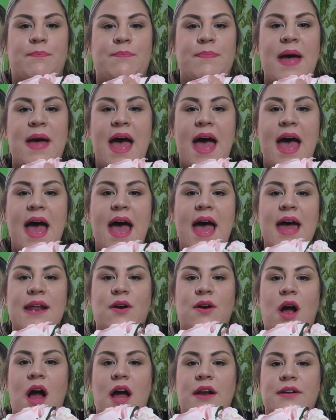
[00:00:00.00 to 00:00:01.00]
bed
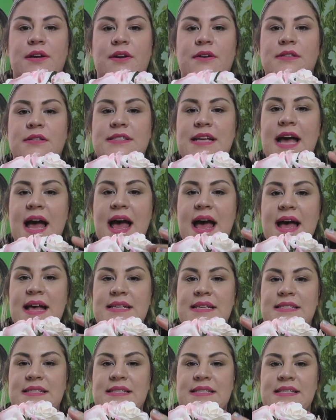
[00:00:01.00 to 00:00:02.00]
or on your
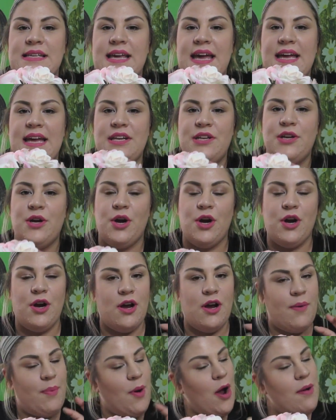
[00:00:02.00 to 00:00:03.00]
desk in
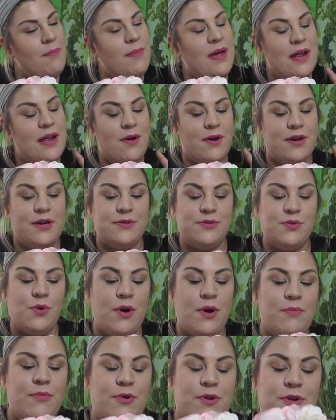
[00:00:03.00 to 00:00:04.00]
your apartment or your
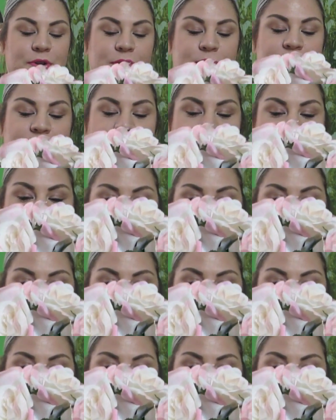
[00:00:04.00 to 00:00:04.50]
dorm room,